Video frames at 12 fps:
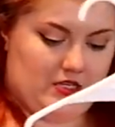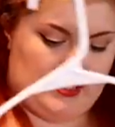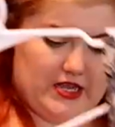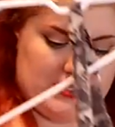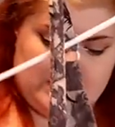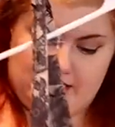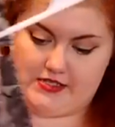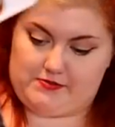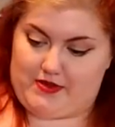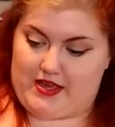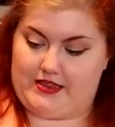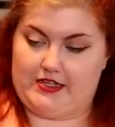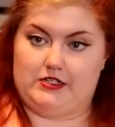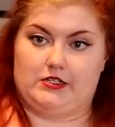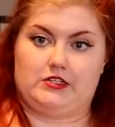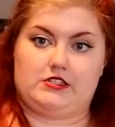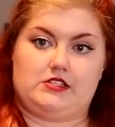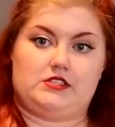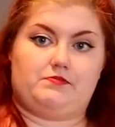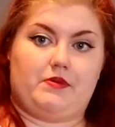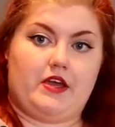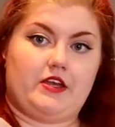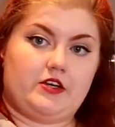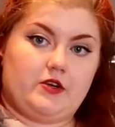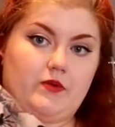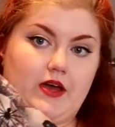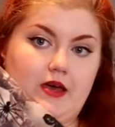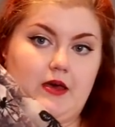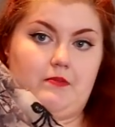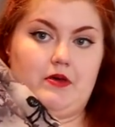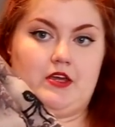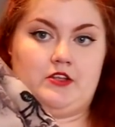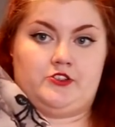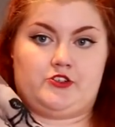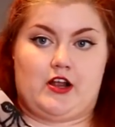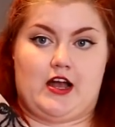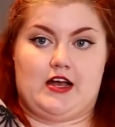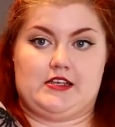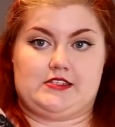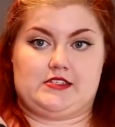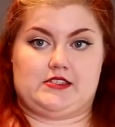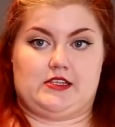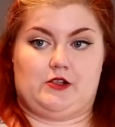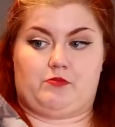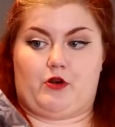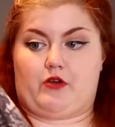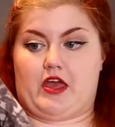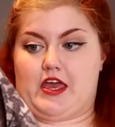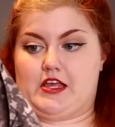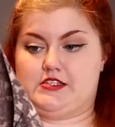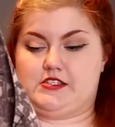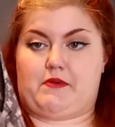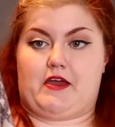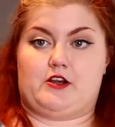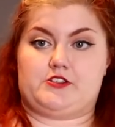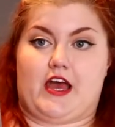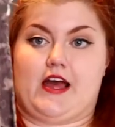Next is my little spider web dress, little brocade spiders.